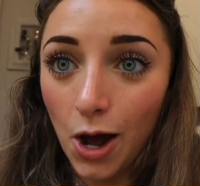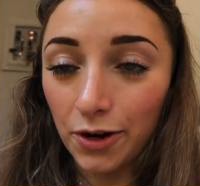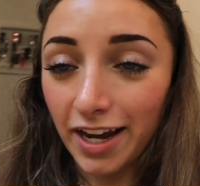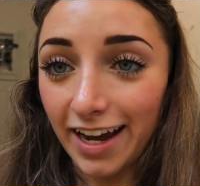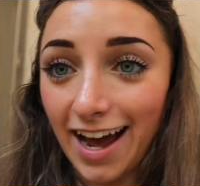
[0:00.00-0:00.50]

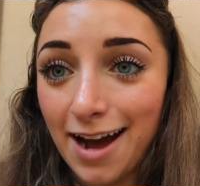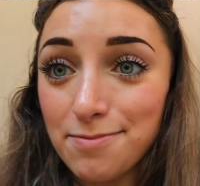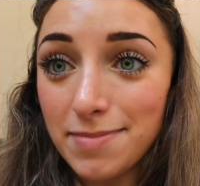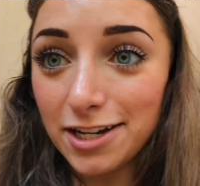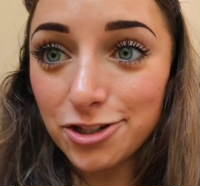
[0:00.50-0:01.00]
Okay, I
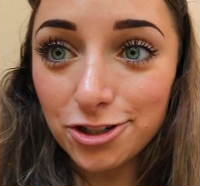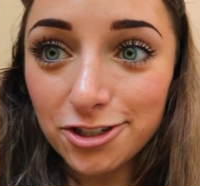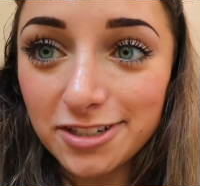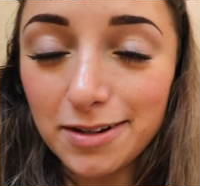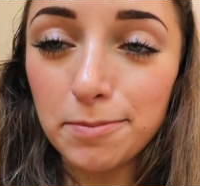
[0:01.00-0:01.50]

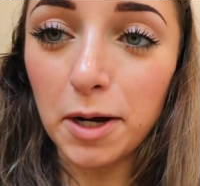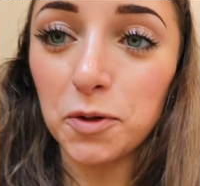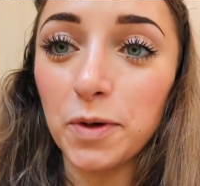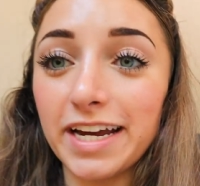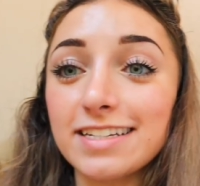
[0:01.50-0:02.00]
measured
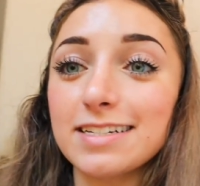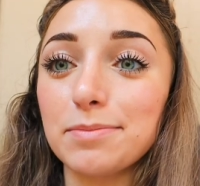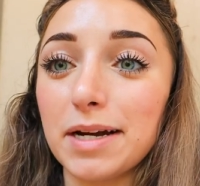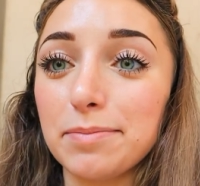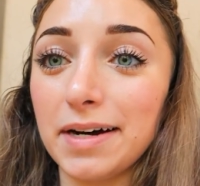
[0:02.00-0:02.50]
my waist,
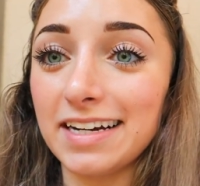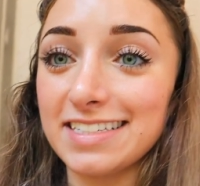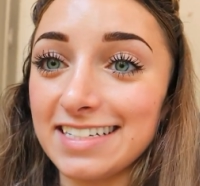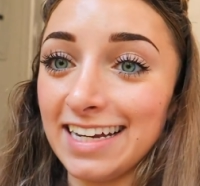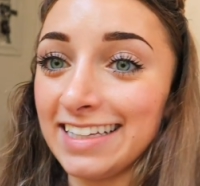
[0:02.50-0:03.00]
my
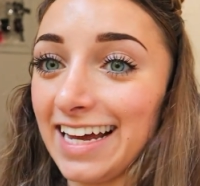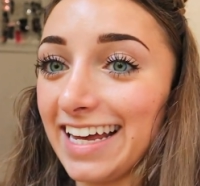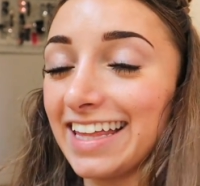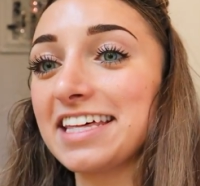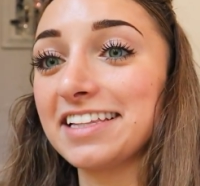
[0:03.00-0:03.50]
bust, and
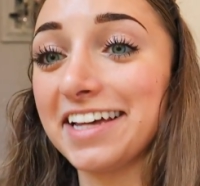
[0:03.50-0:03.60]
like the